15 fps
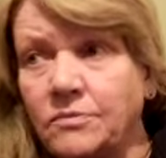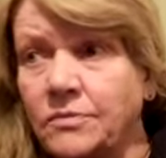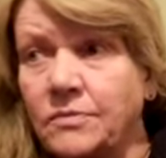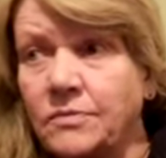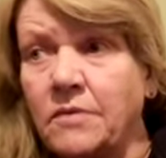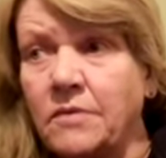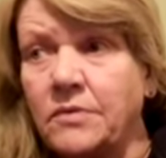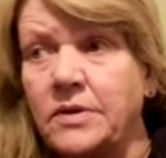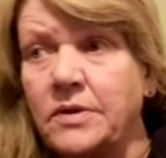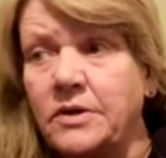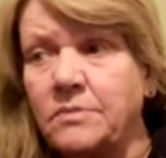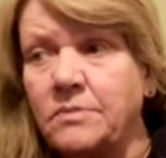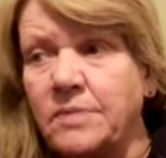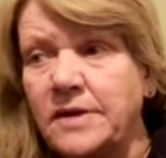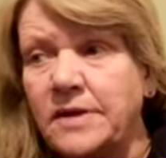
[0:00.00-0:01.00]
really
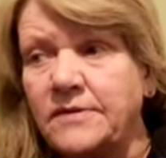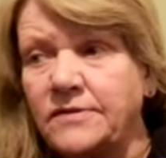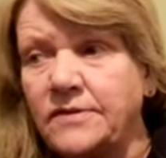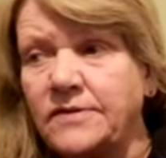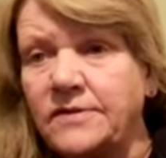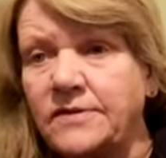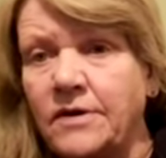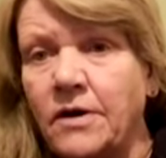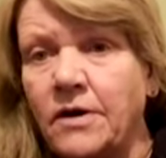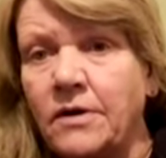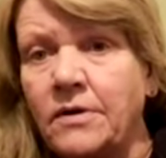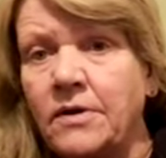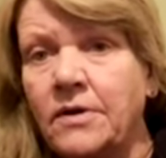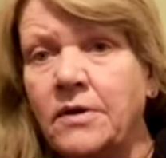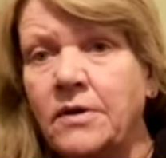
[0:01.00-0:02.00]
good place to start.
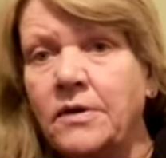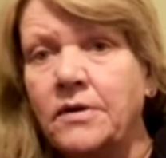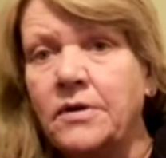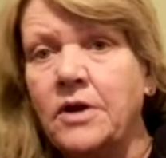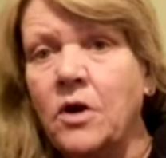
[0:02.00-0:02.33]
What